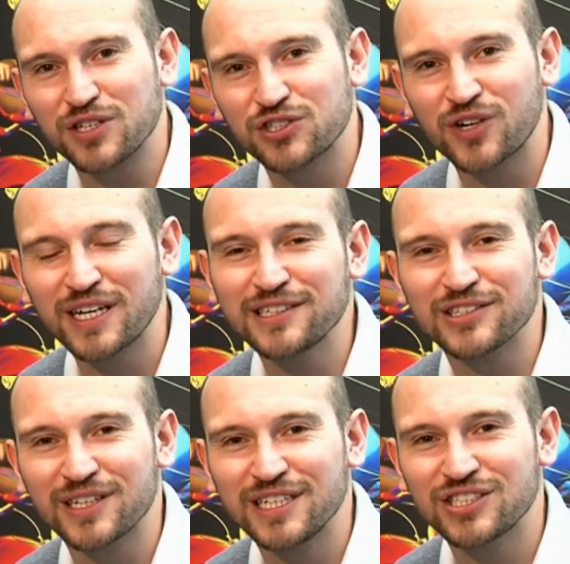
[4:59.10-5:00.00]
strings
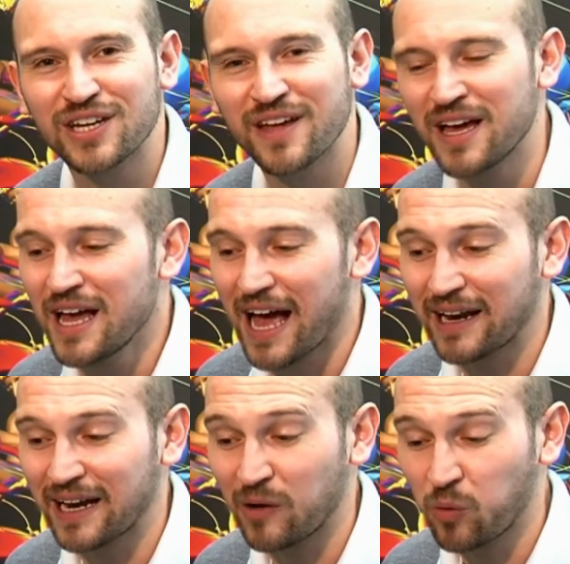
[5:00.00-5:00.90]
on each other.
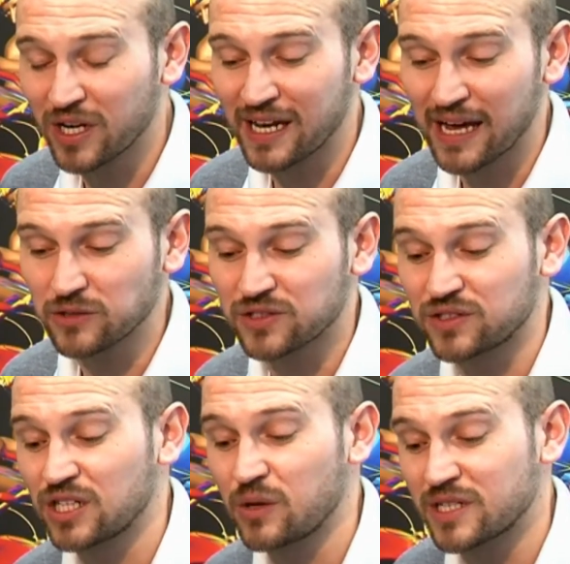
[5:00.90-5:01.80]
And what it allows us to
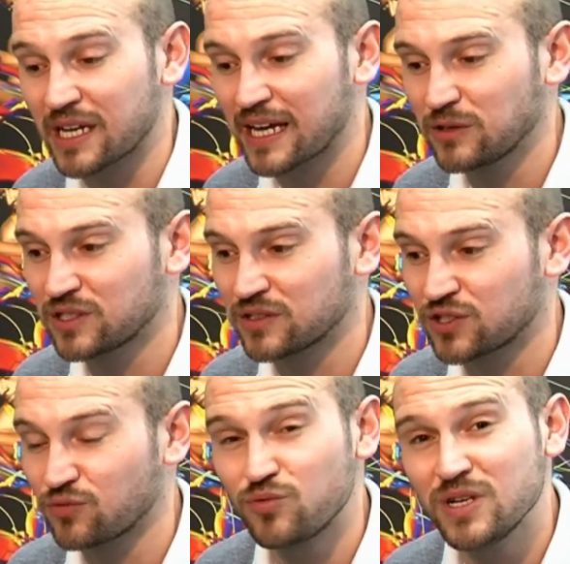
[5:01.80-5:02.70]
do is it allows us
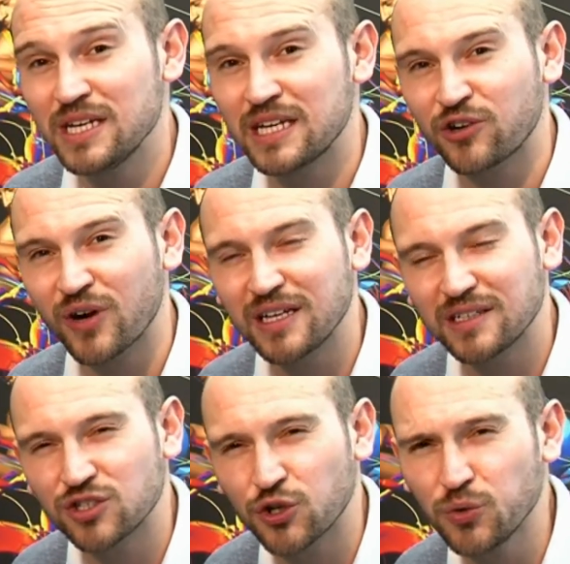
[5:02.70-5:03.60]
to really
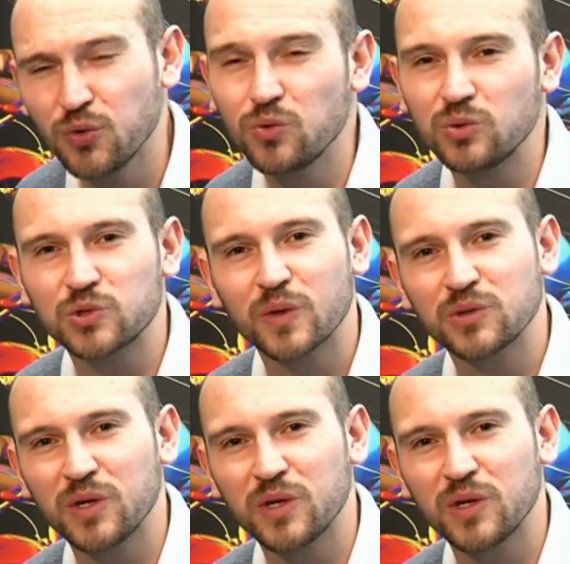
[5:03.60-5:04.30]
create tools which